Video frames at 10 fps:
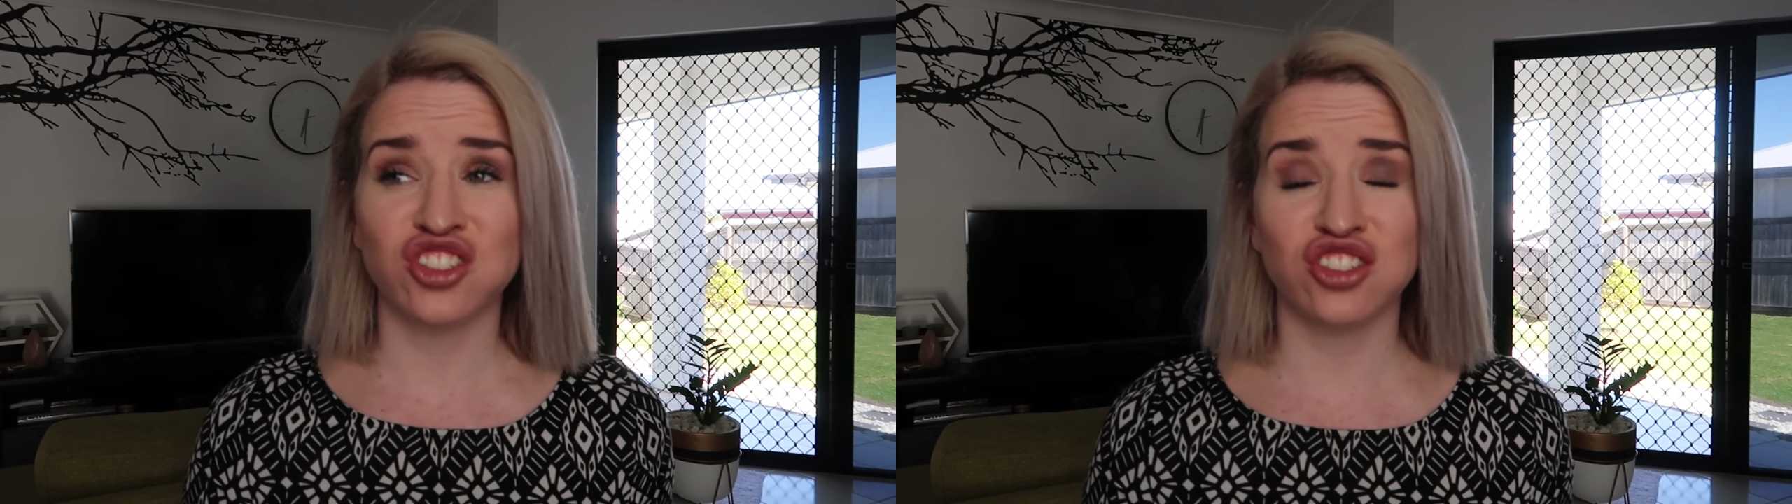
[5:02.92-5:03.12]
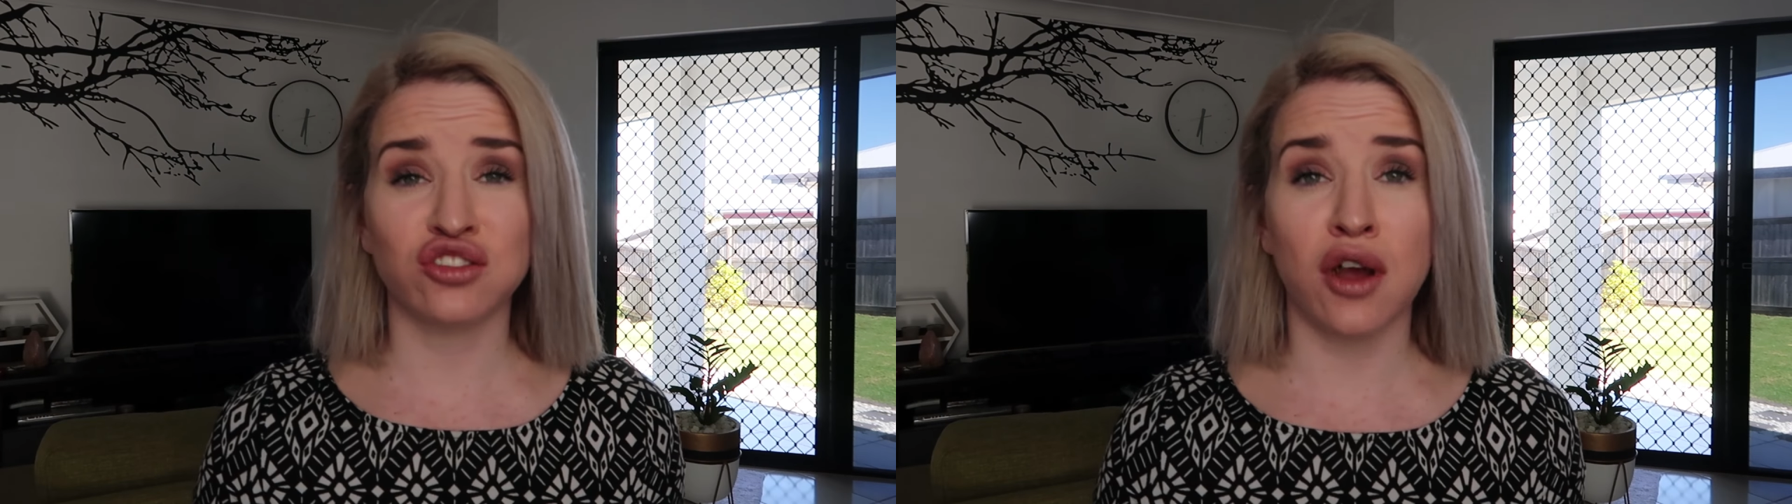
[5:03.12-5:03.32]

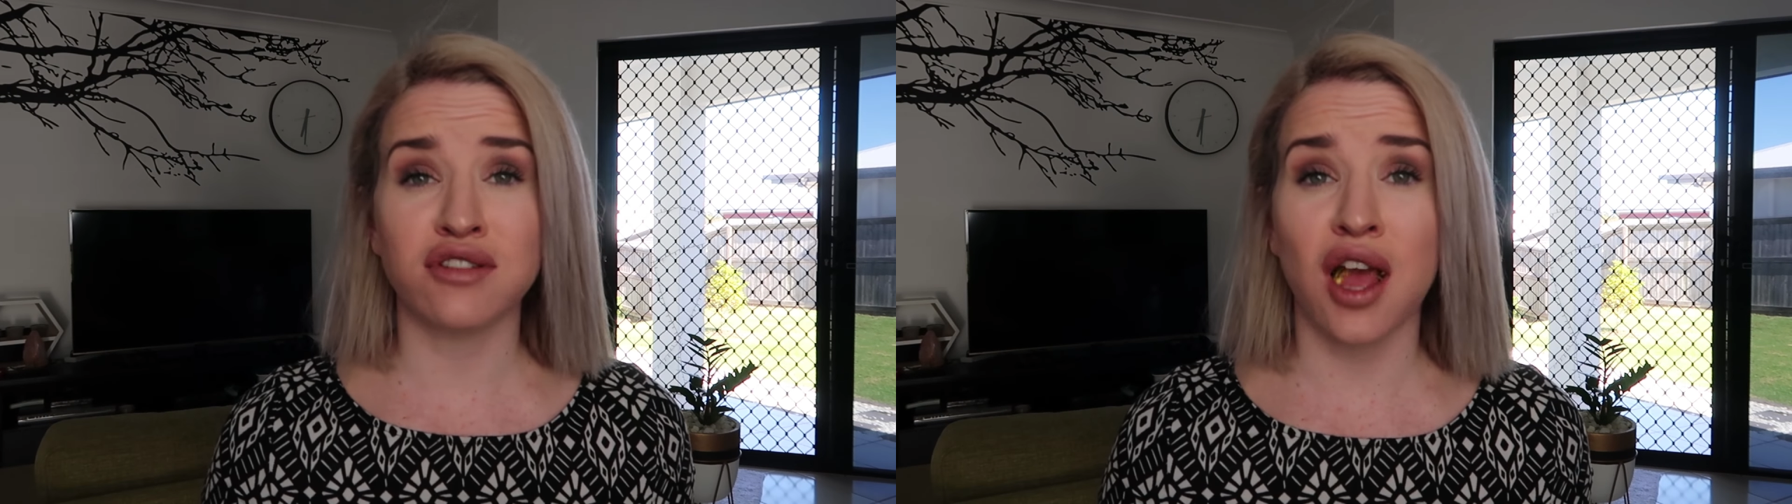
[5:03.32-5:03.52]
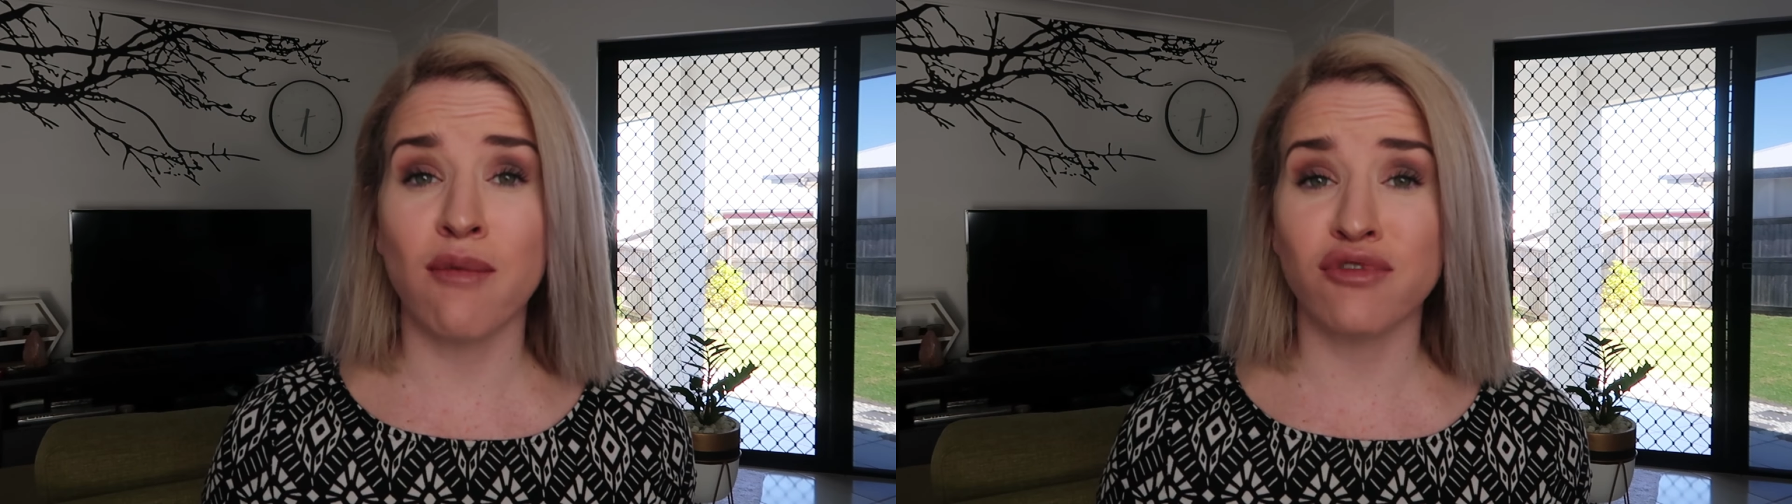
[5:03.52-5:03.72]
It's just
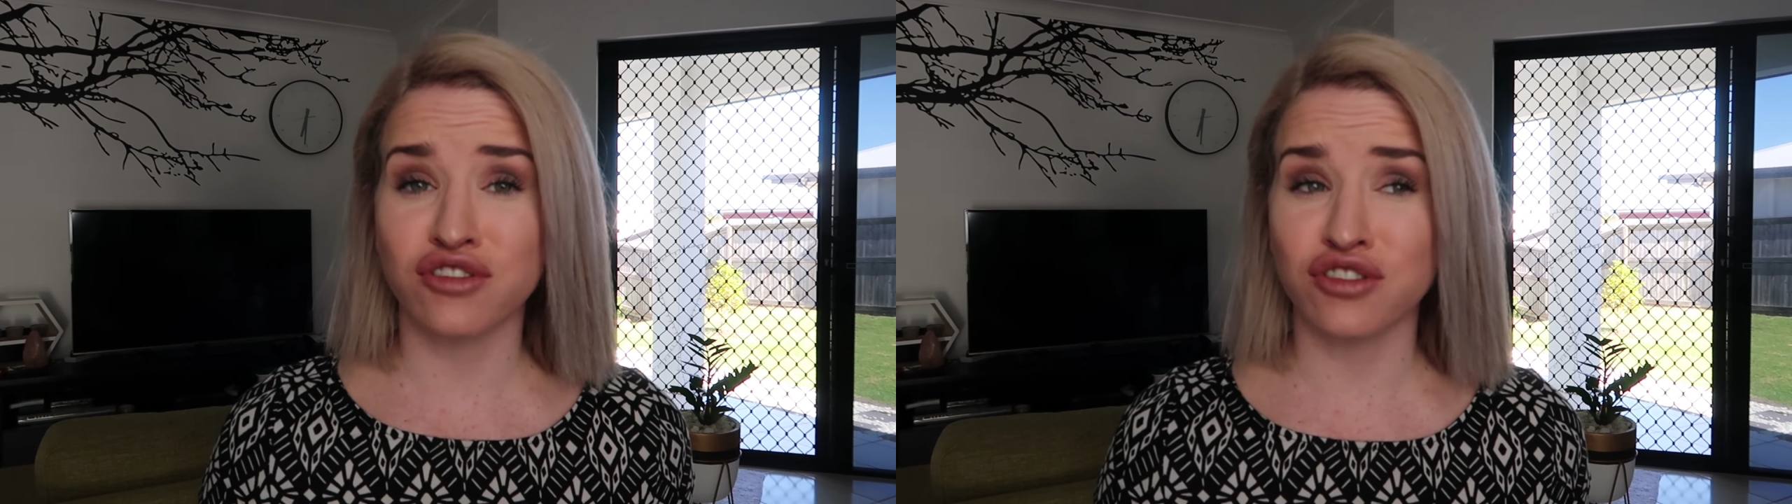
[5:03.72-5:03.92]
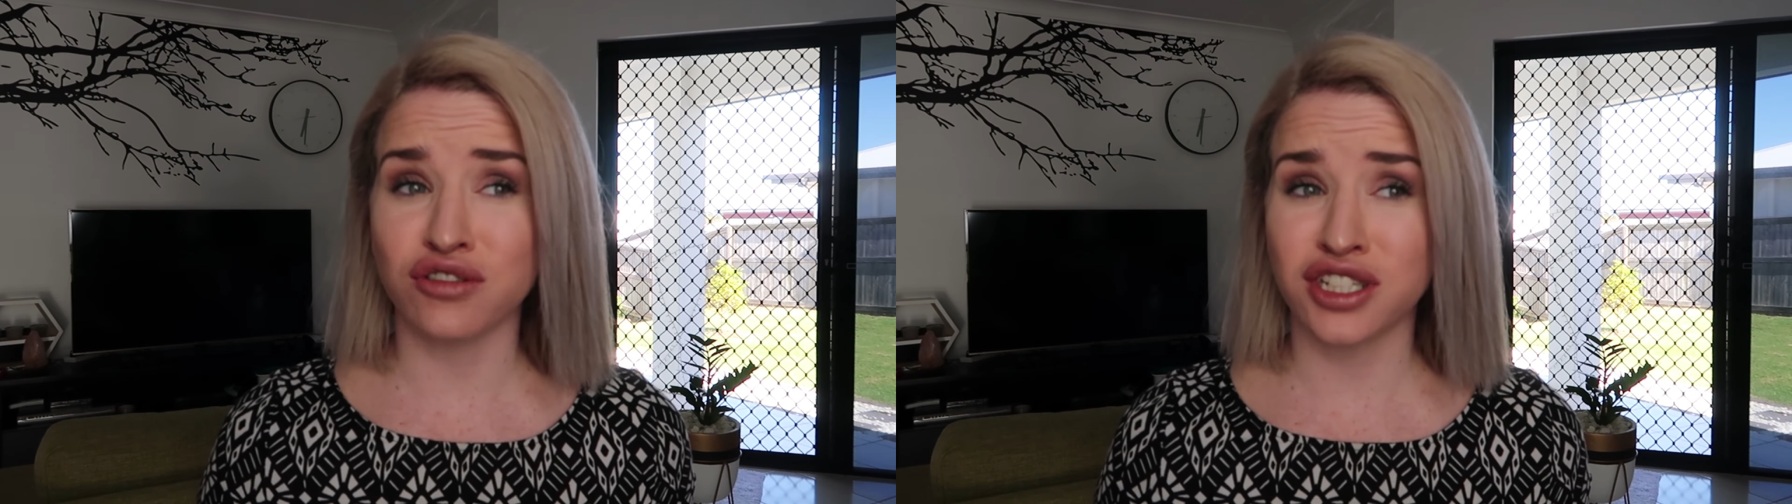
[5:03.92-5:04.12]
like, I'm
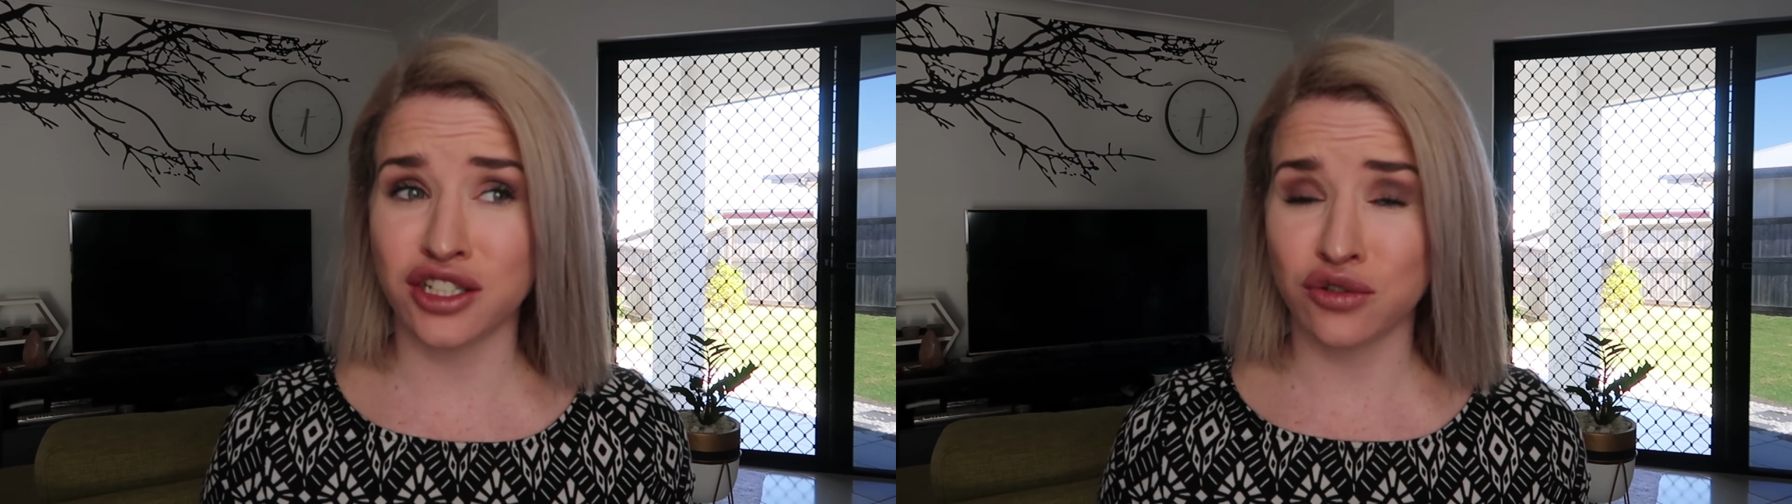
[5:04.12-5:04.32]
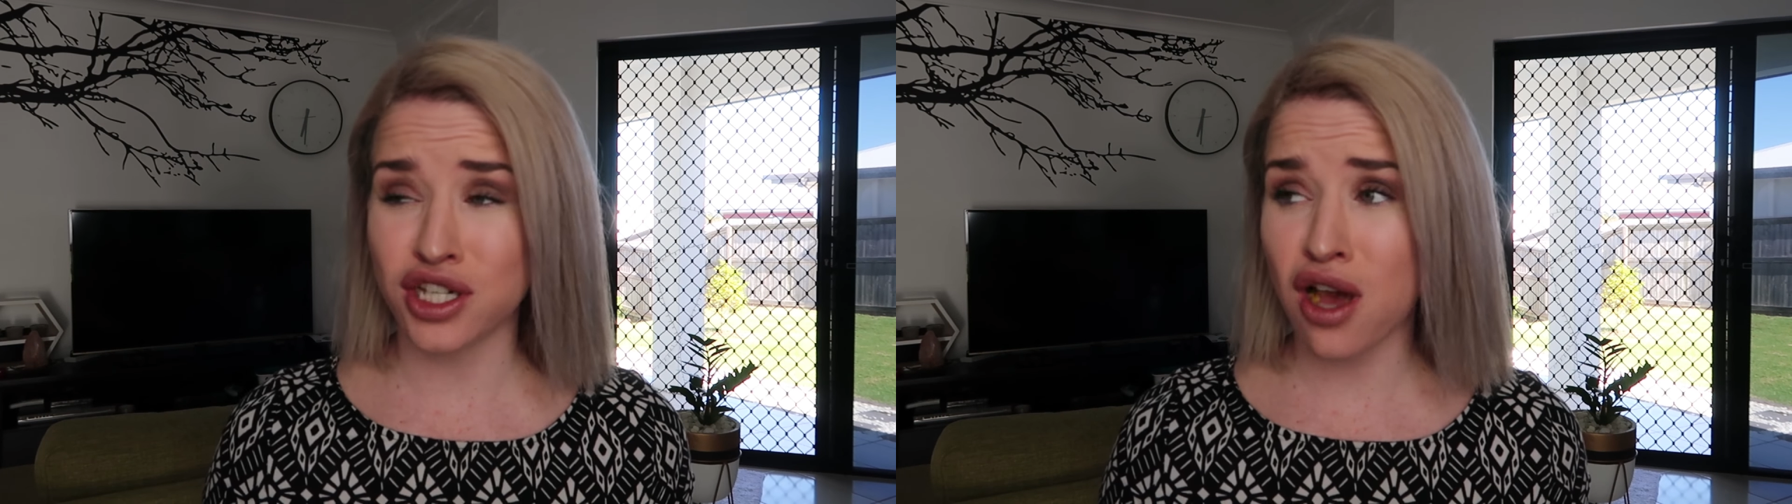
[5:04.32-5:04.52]
so hungry.